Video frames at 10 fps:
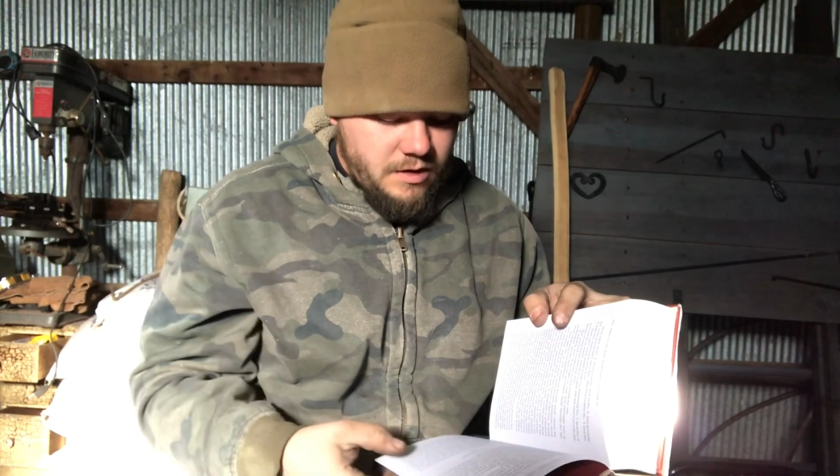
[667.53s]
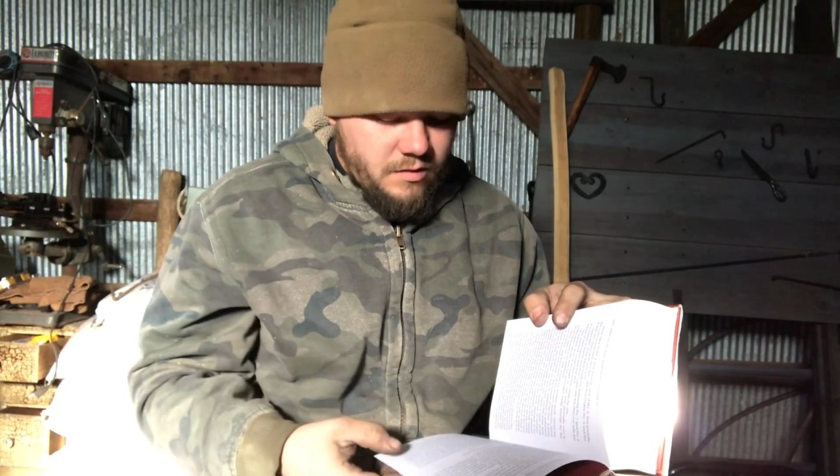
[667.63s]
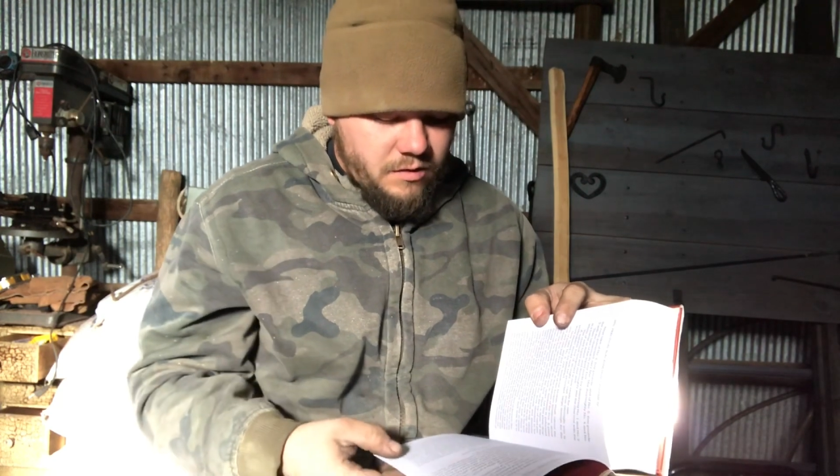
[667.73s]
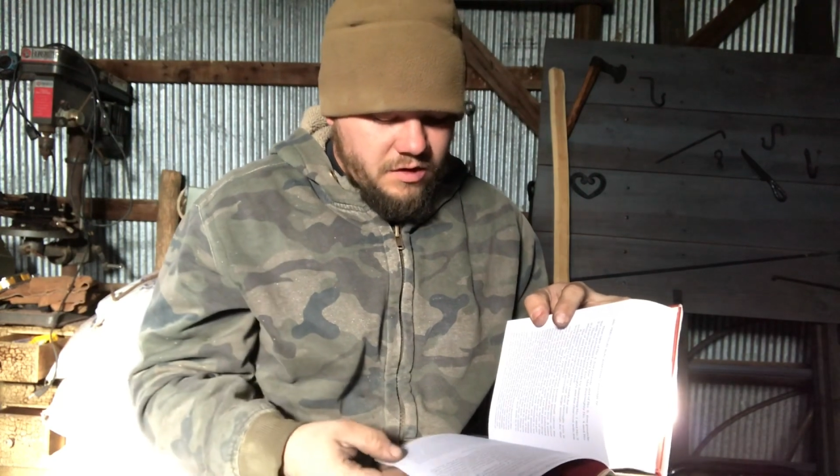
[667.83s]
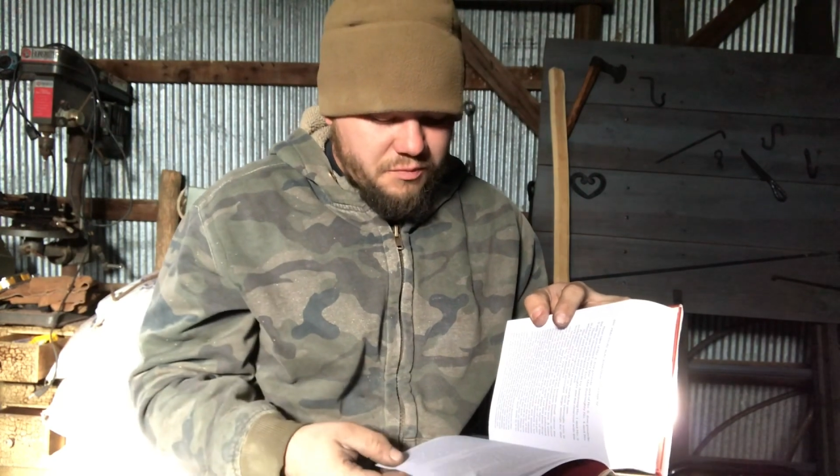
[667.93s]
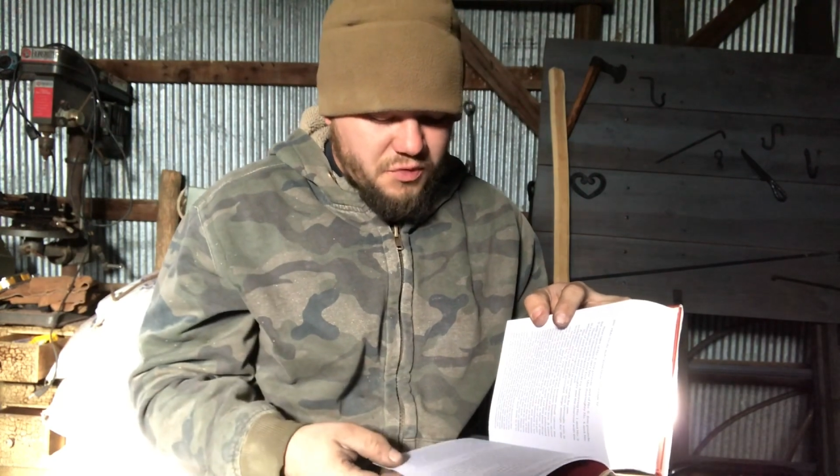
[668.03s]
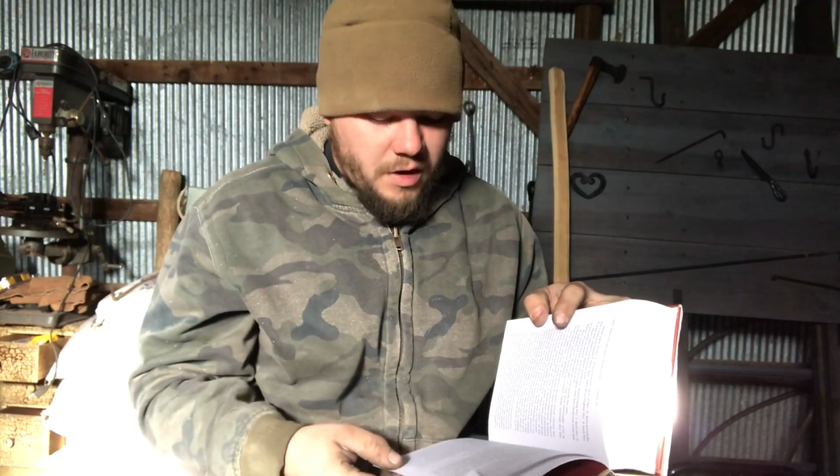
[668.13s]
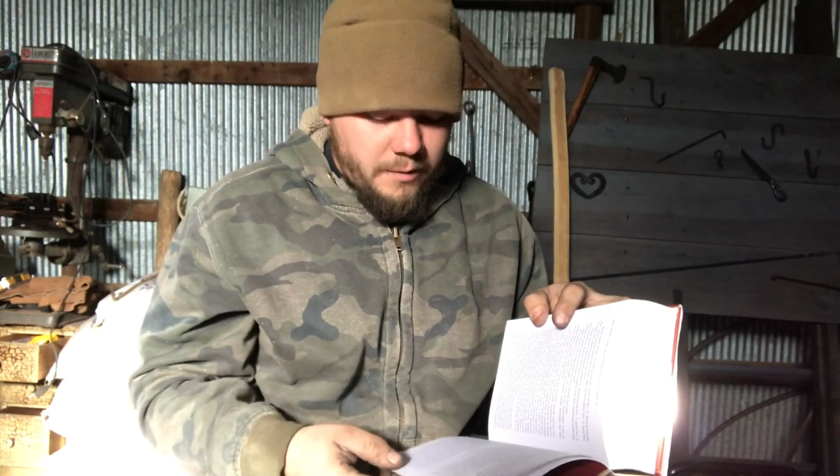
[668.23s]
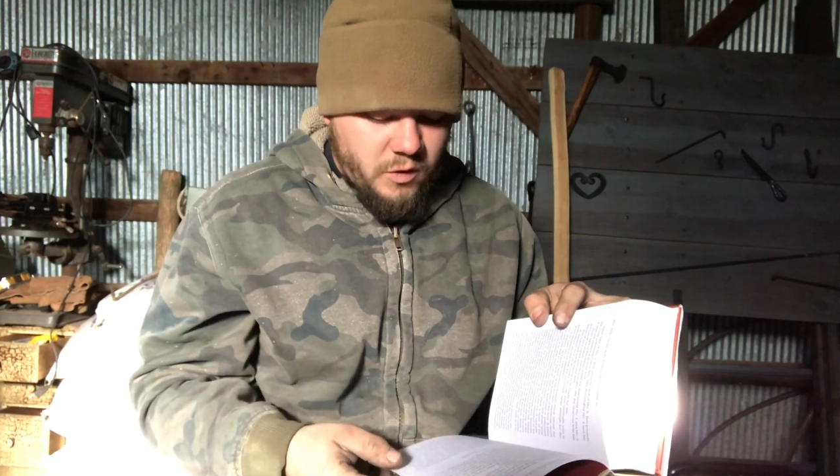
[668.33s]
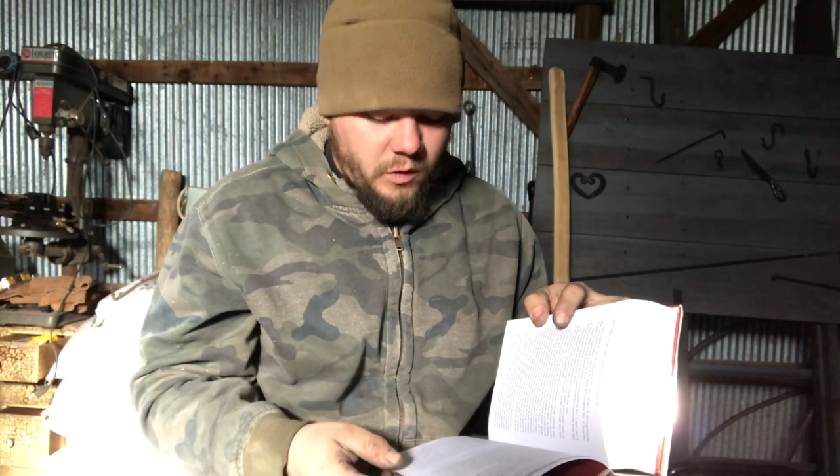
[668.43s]
One of the
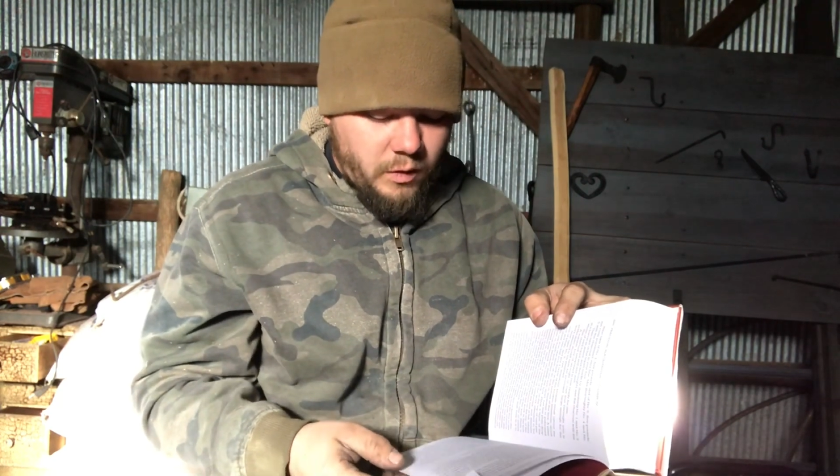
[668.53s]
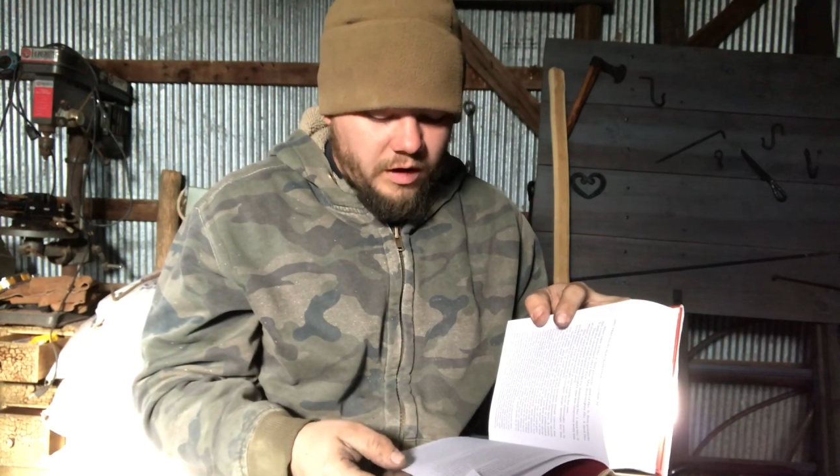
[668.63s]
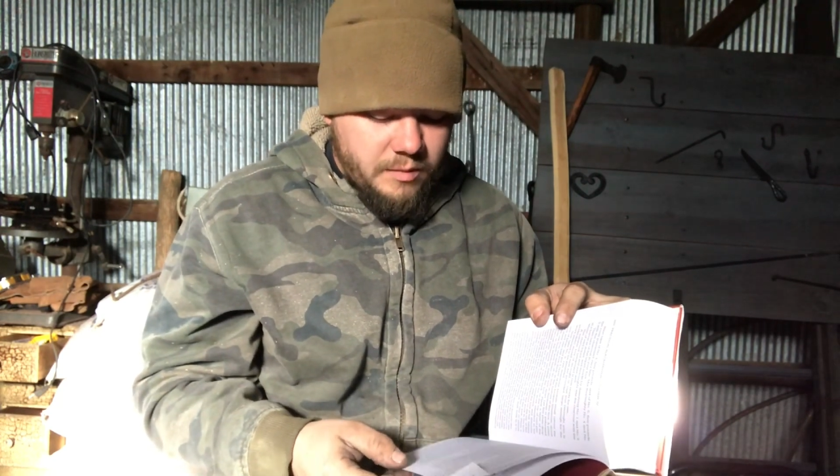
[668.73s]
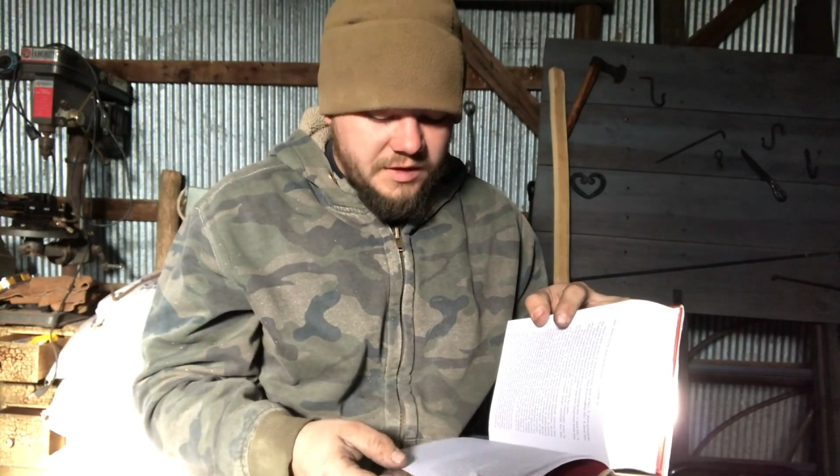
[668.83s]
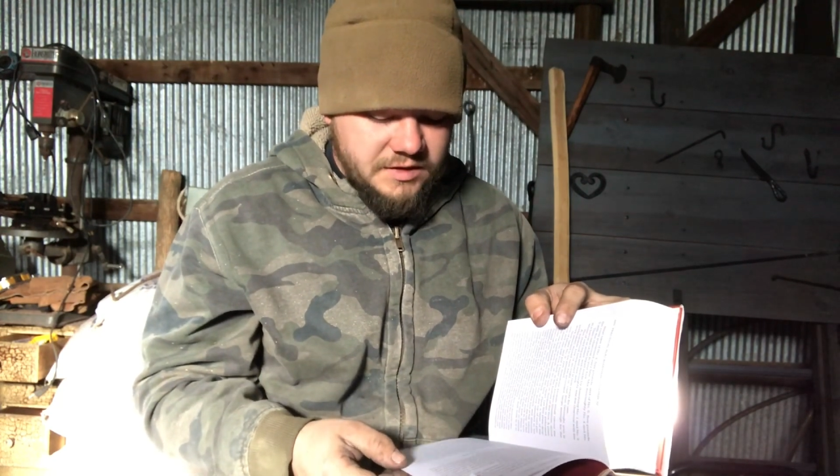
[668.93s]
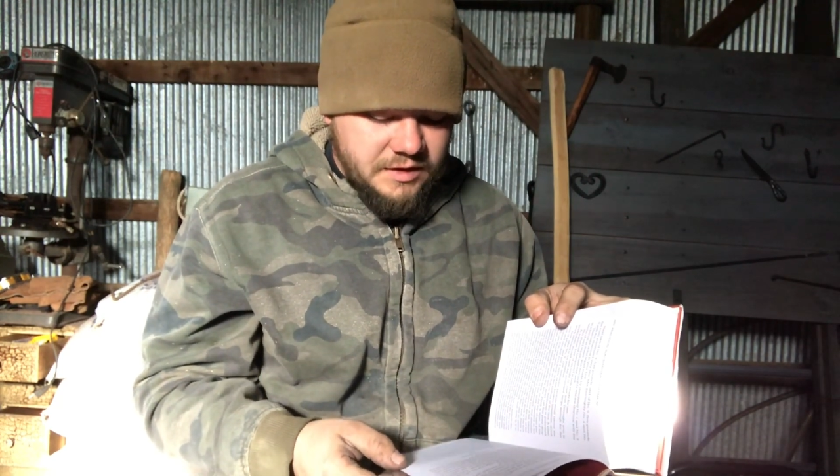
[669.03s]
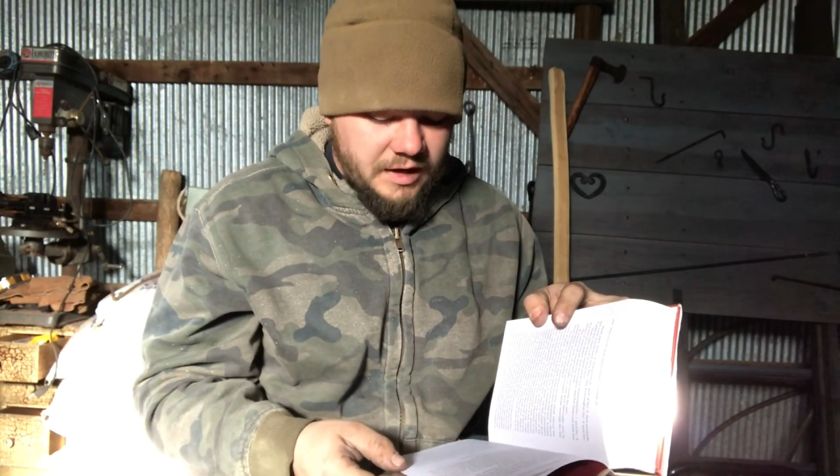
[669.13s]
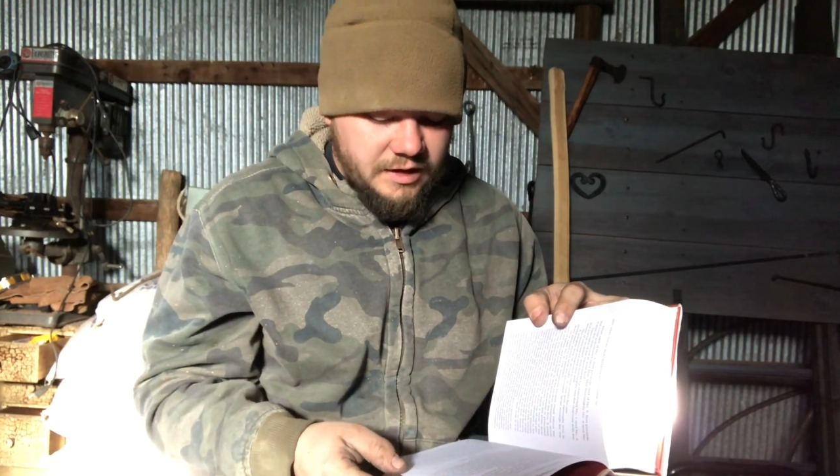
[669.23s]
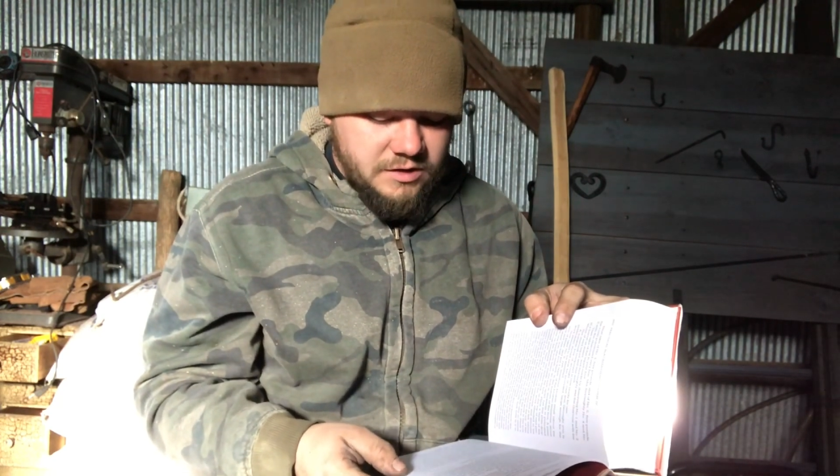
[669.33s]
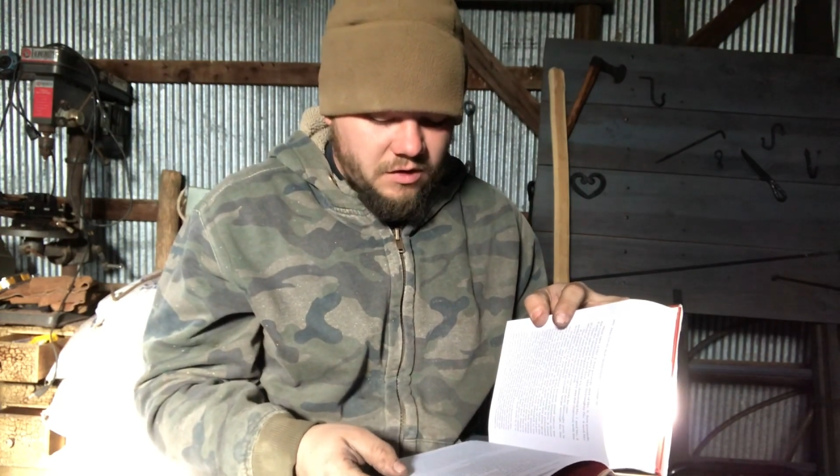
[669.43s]
prime requirements in
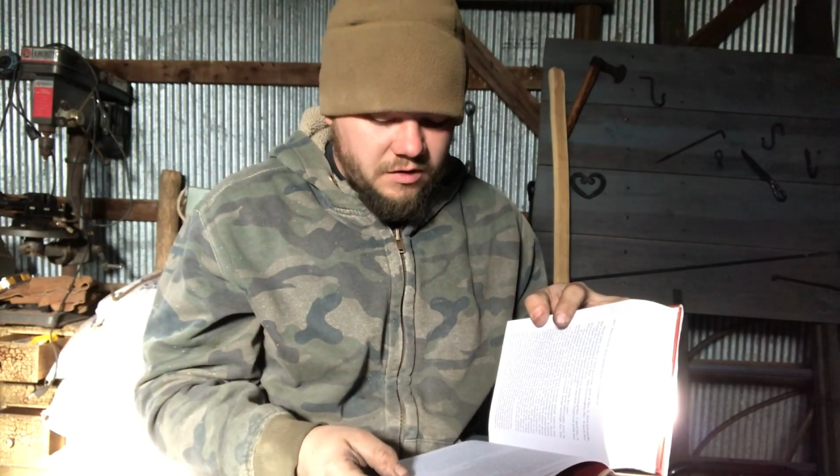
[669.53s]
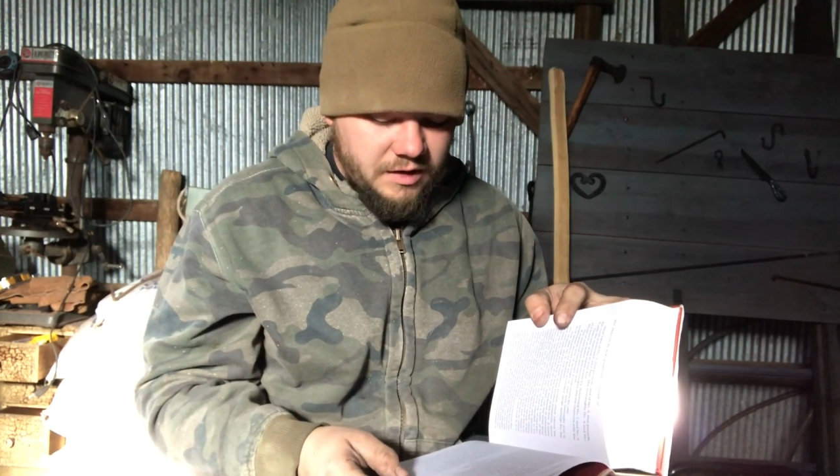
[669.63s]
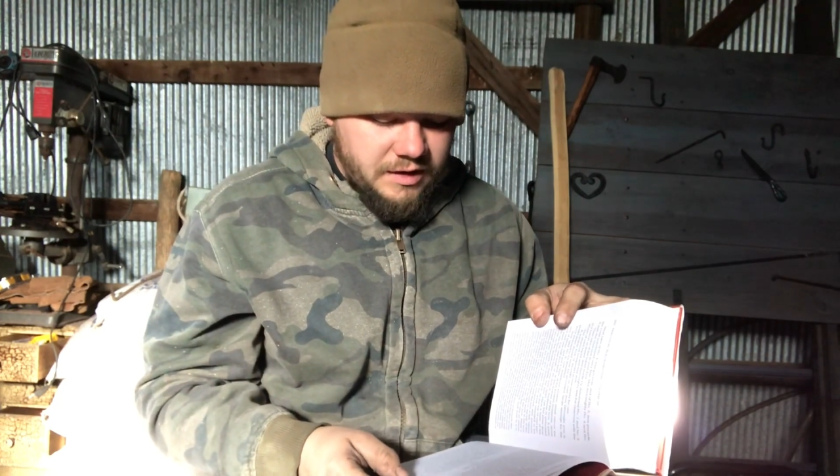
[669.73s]
case hardening